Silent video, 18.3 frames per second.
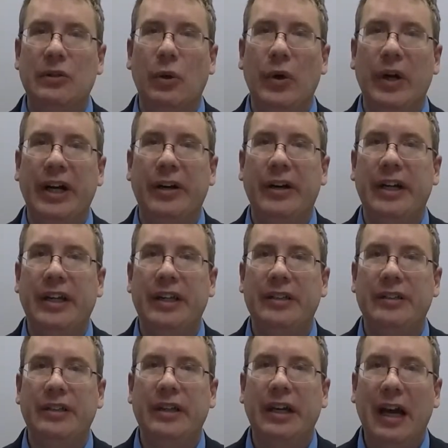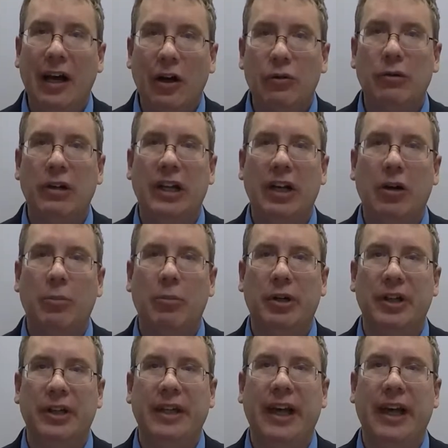lawyer in Calgary,
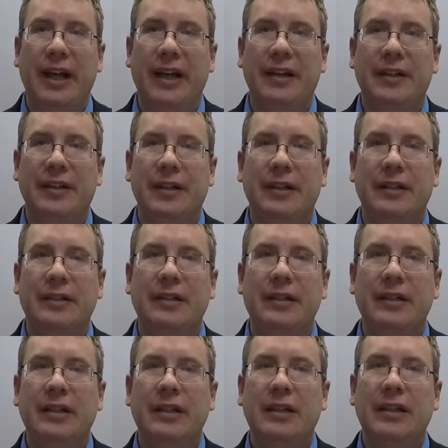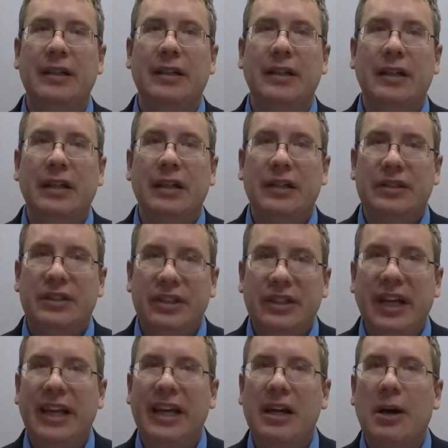Alberta, Canada.
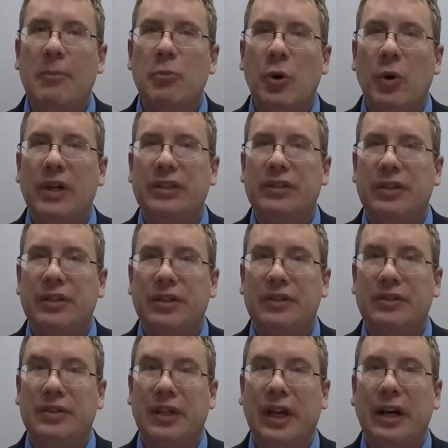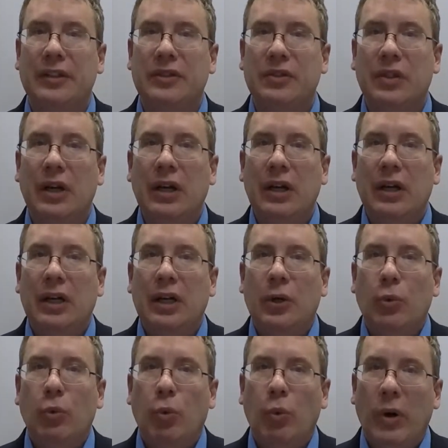Today I'm going to discuss
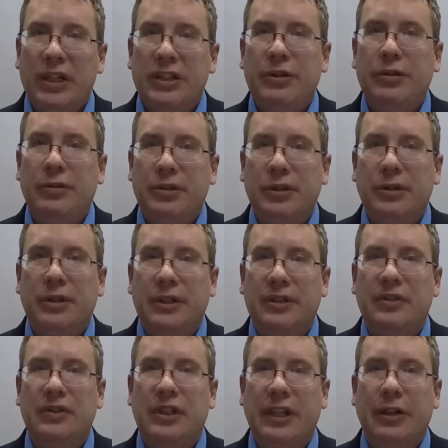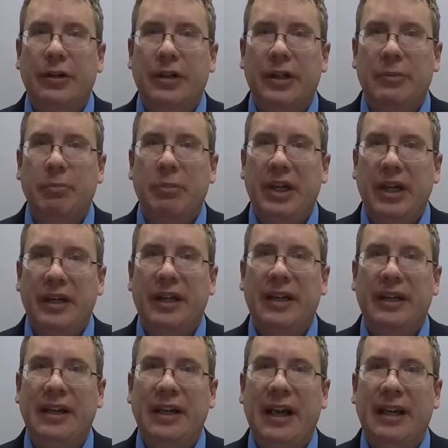what you should consider in
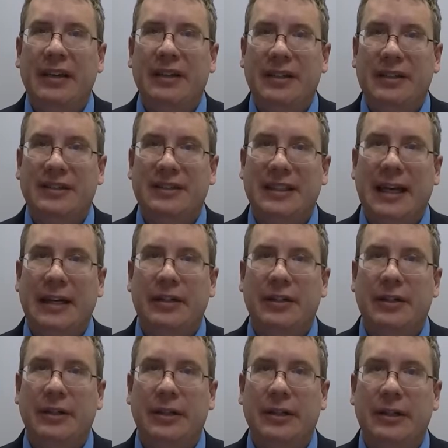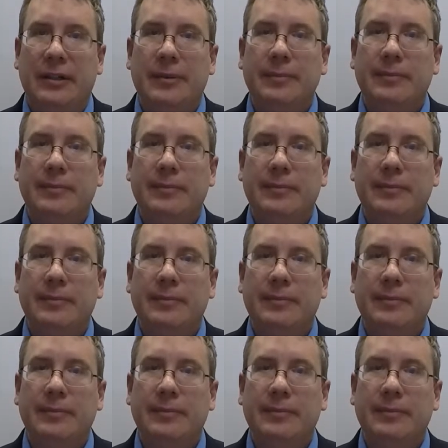picking an executor.